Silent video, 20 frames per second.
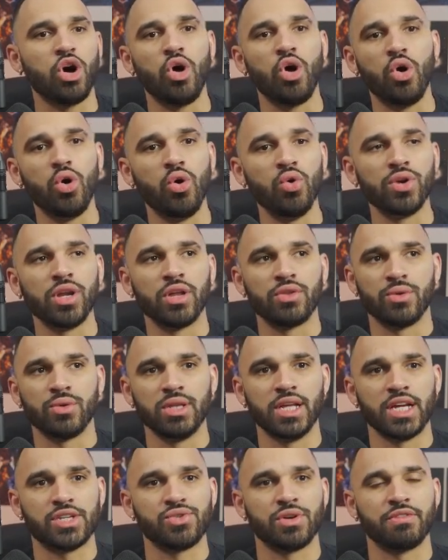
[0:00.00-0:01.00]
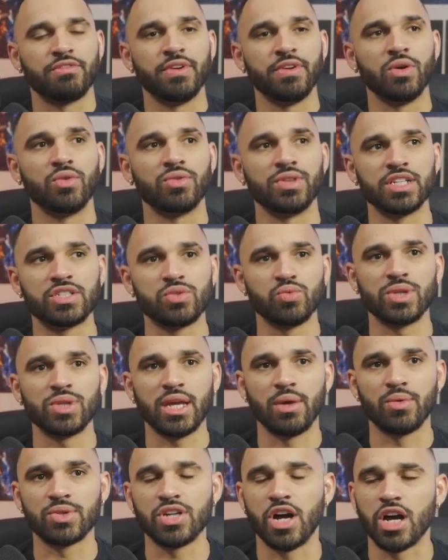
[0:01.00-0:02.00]
a whole nother electric field. This is what
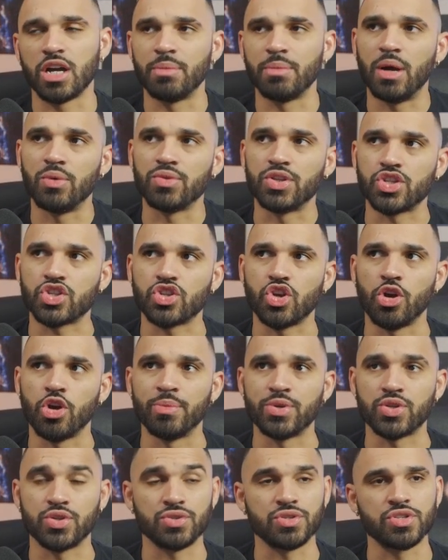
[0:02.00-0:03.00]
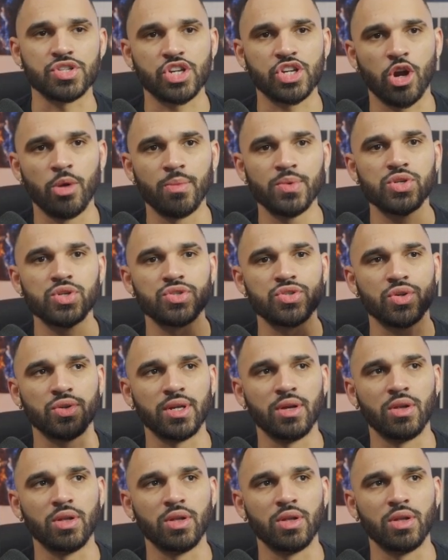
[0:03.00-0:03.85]
they were talking about with the skirmishers. The skirmishers are the